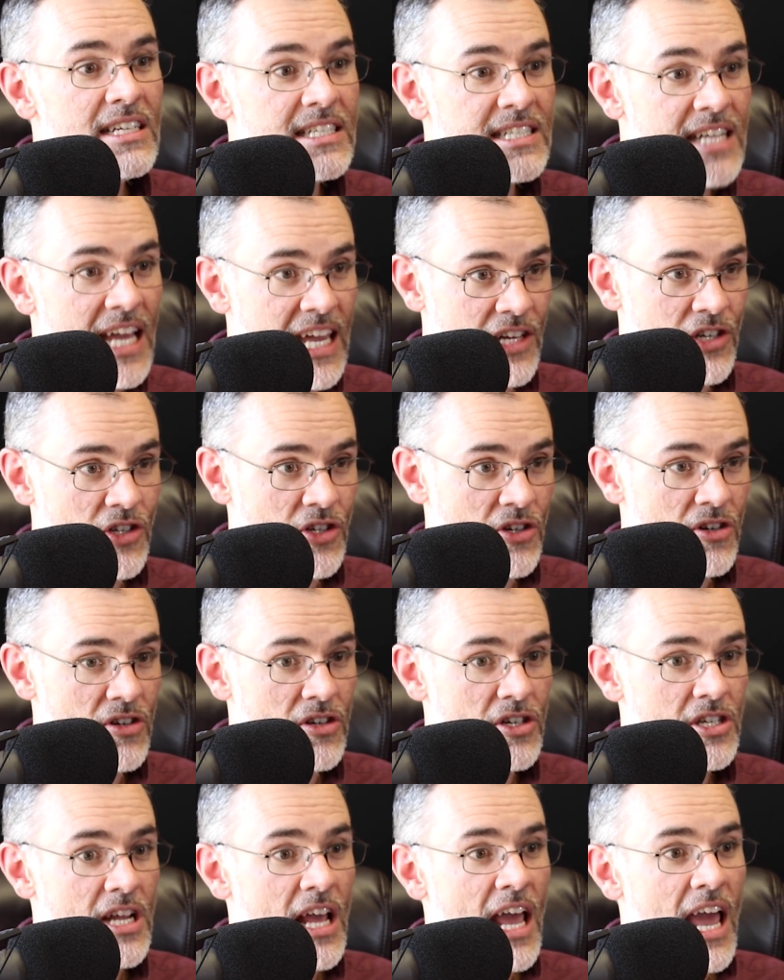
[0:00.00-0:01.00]

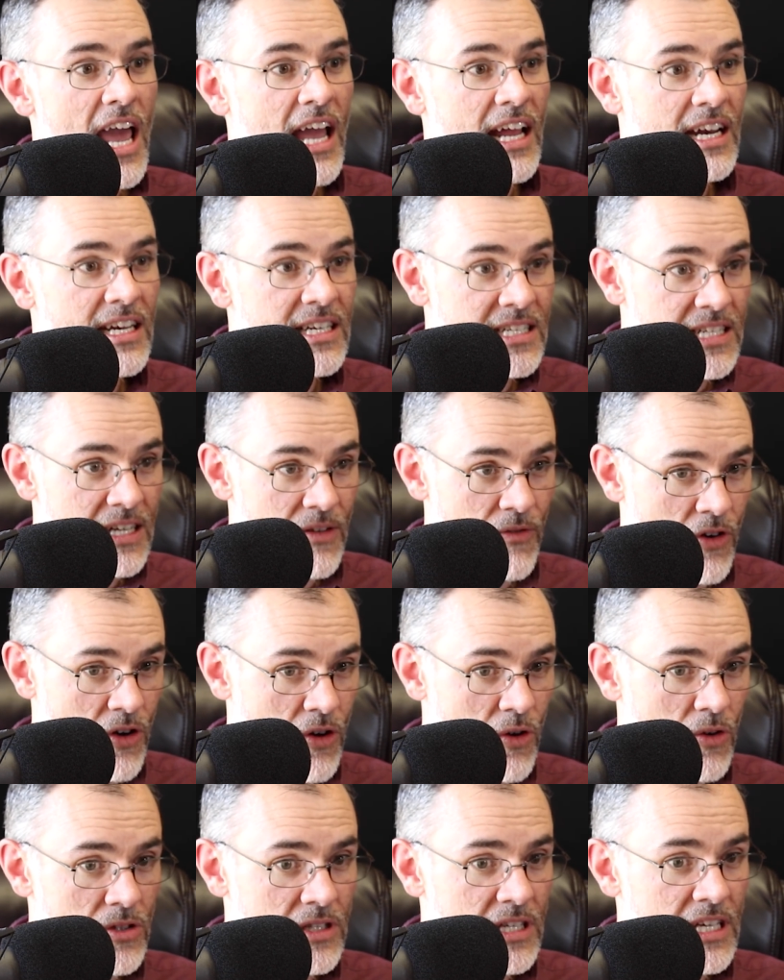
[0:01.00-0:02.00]
dangers and
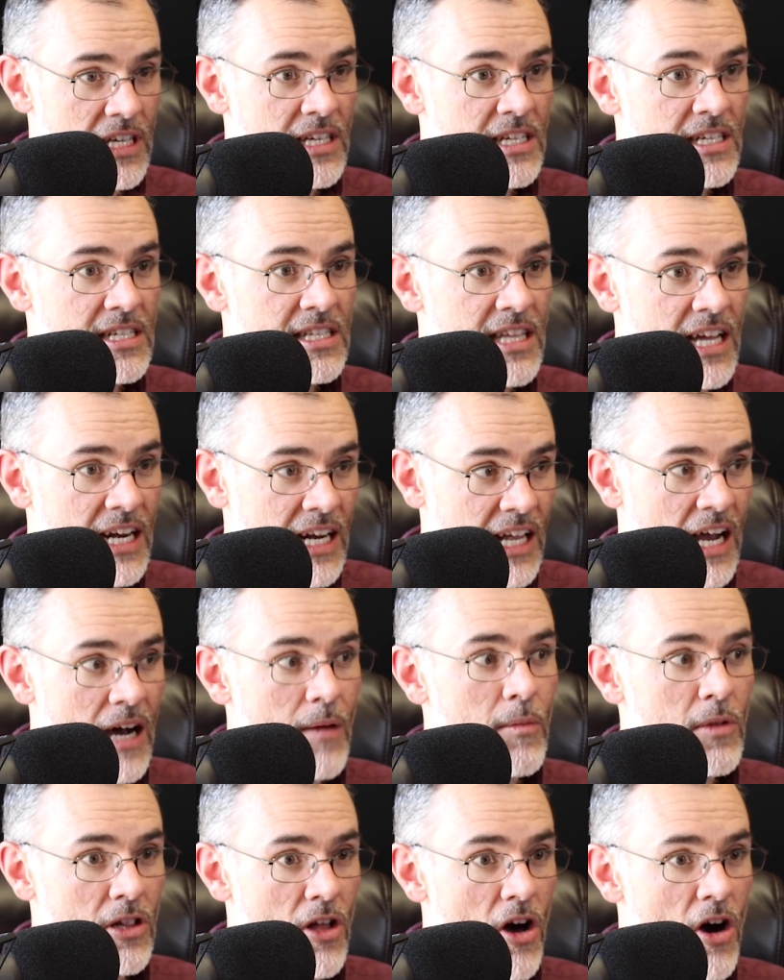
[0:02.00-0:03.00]
difficulties that
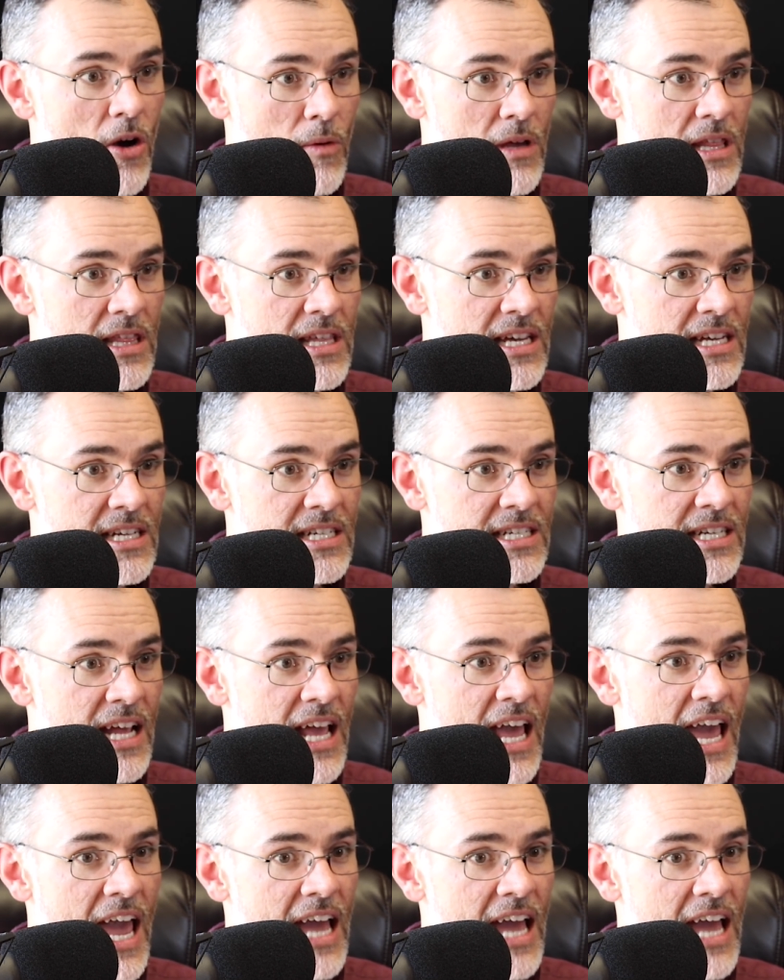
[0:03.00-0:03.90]
come along with this,